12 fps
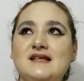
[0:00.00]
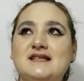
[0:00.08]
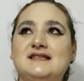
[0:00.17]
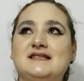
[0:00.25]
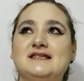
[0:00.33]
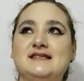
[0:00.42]

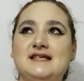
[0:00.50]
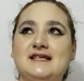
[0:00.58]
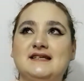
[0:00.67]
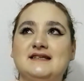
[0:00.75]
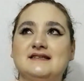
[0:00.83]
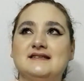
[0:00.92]

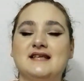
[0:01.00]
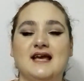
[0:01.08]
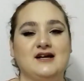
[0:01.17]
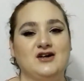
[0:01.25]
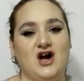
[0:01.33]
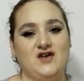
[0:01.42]
sneeze
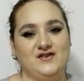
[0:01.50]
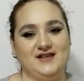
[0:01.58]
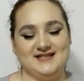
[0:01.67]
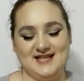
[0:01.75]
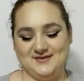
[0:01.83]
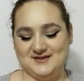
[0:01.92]
and cough at the
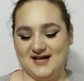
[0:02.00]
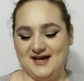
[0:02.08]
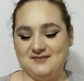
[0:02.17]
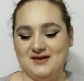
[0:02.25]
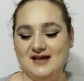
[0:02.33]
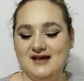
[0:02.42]
same
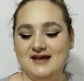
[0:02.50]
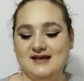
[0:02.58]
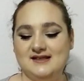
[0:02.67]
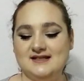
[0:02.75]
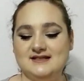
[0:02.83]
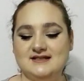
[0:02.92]
time.
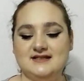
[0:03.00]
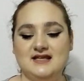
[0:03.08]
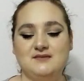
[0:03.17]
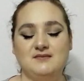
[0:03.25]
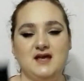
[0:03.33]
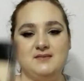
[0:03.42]
This is the
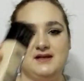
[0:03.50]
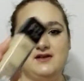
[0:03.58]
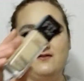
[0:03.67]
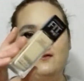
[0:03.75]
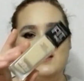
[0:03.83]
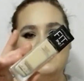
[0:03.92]

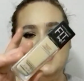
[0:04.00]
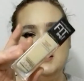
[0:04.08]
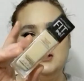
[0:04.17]
Maybelline Fit Me